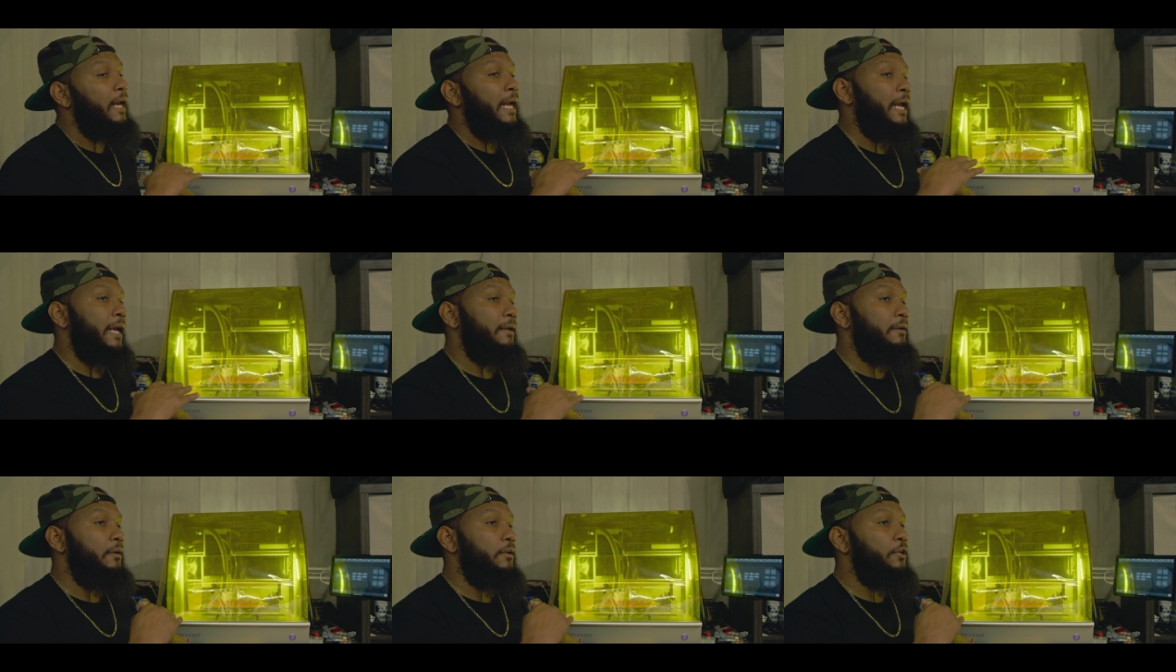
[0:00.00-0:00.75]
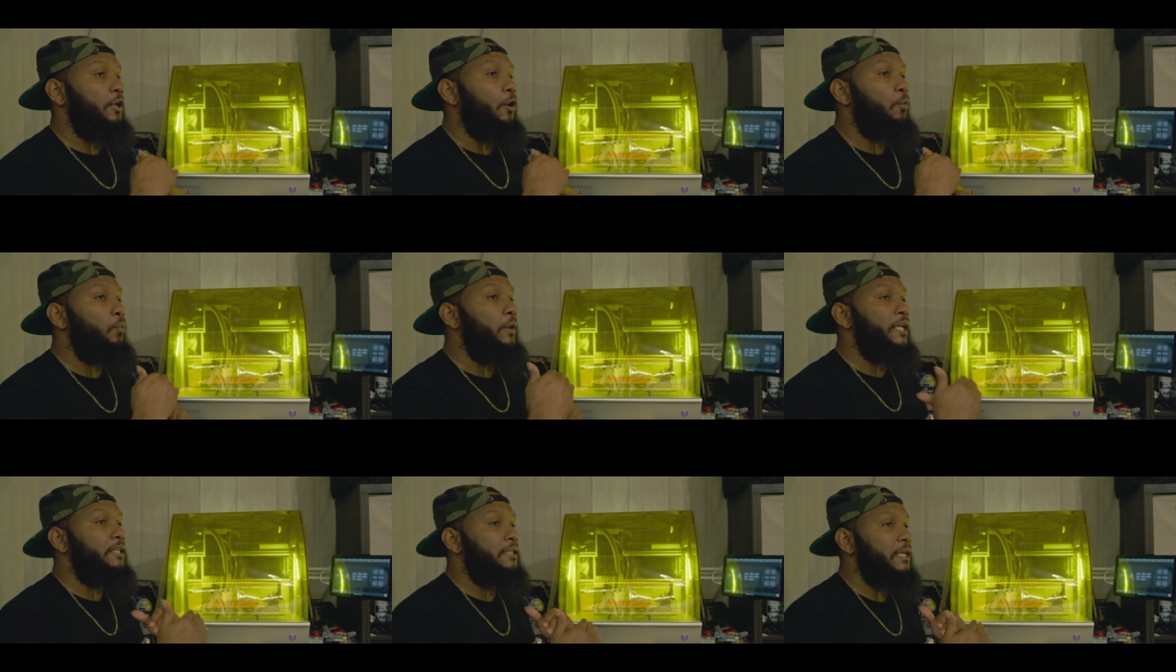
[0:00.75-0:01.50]
And, you know,
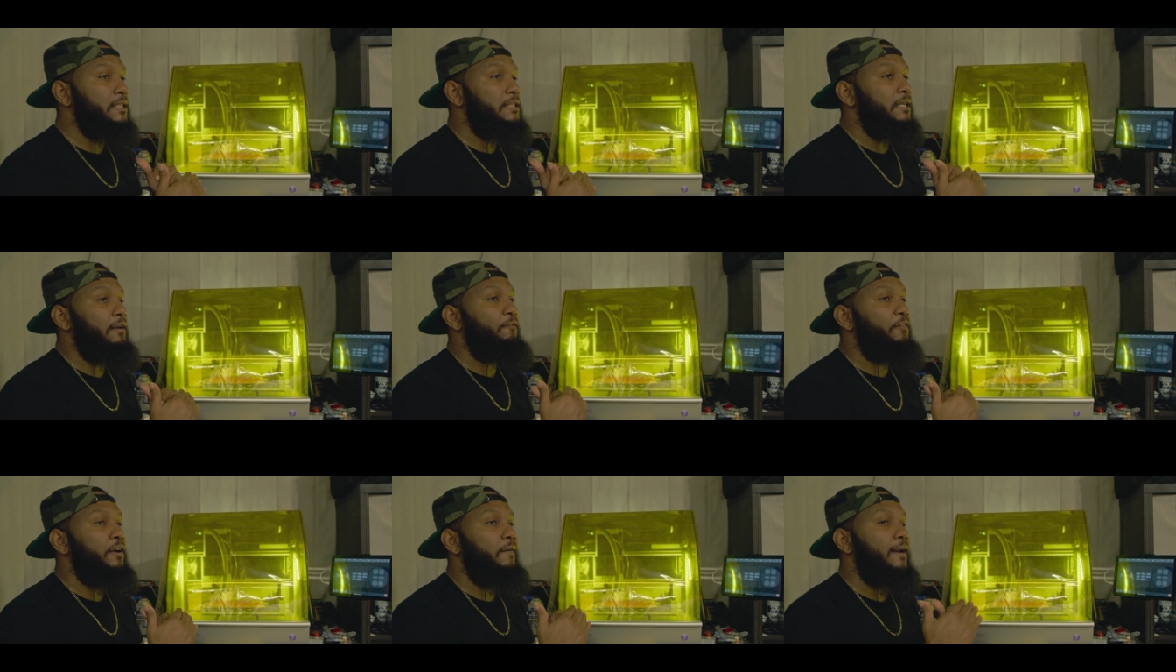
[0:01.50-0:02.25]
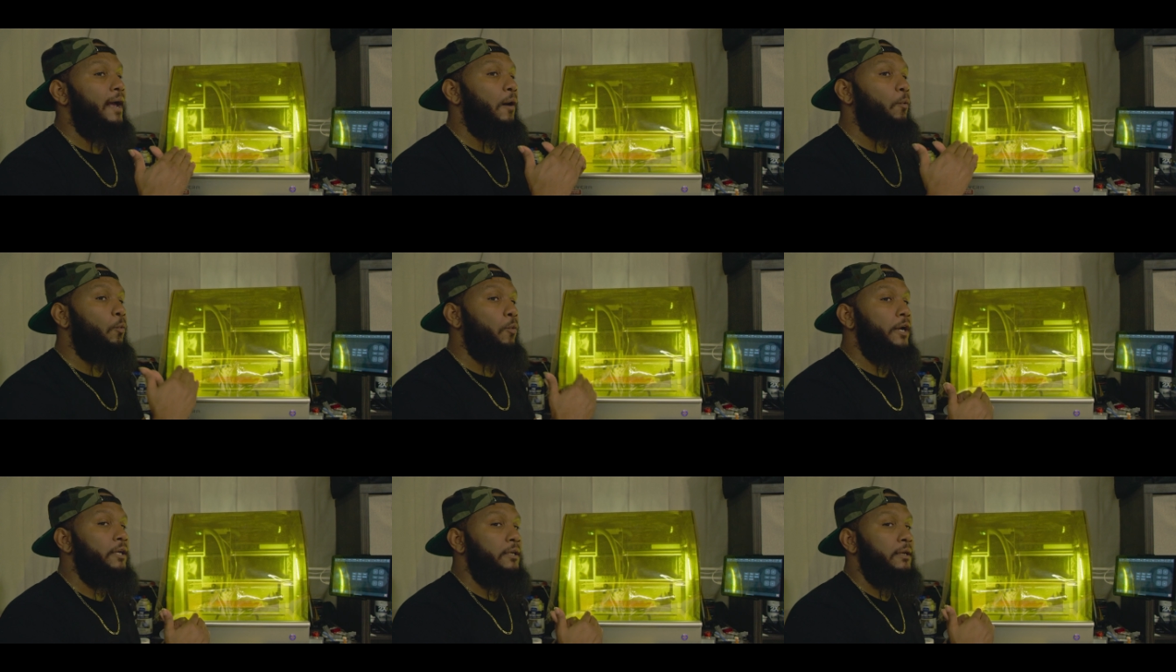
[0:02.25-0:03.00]
when it doesn't, figuring out
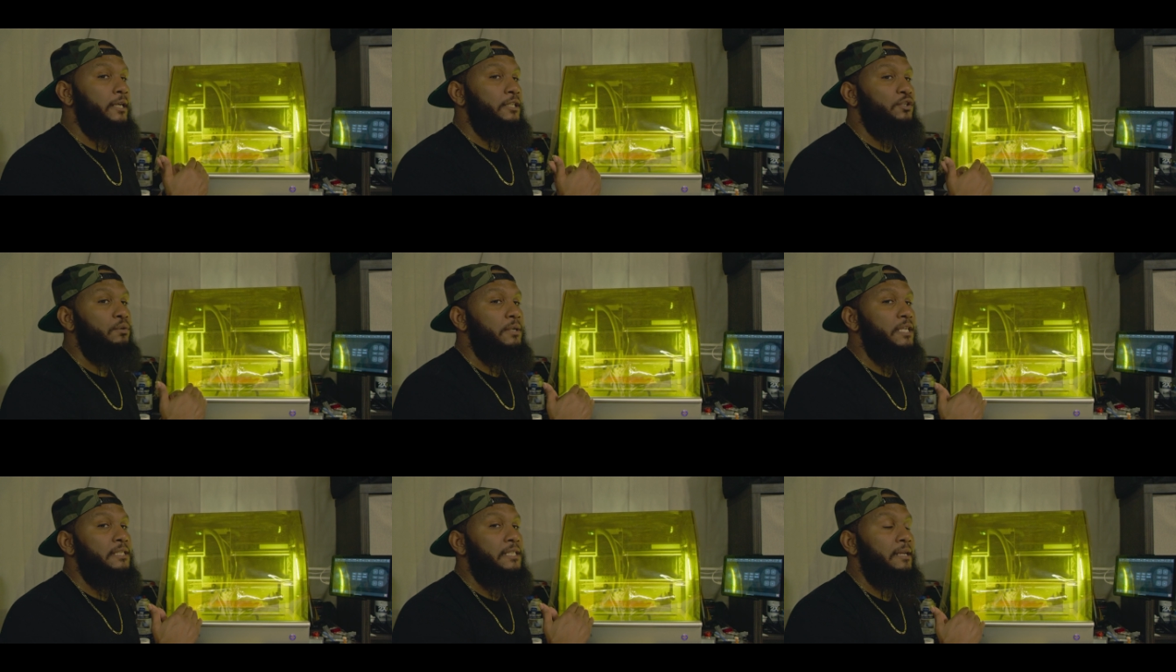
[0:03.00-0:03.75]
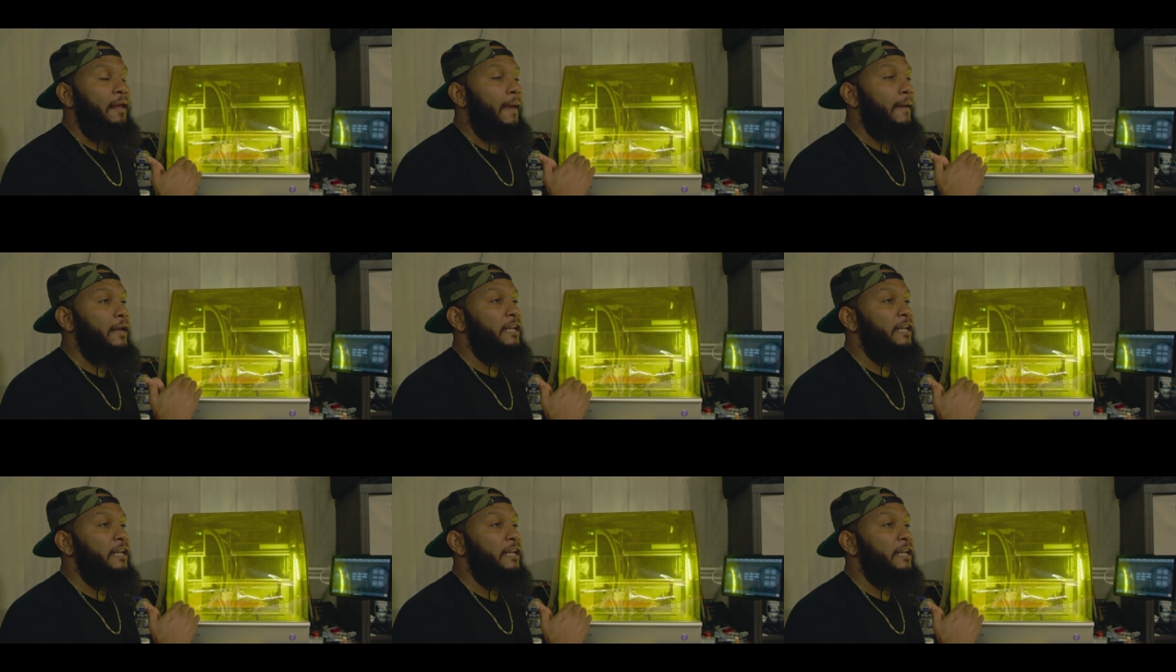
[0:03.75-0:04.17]
what the issue is in that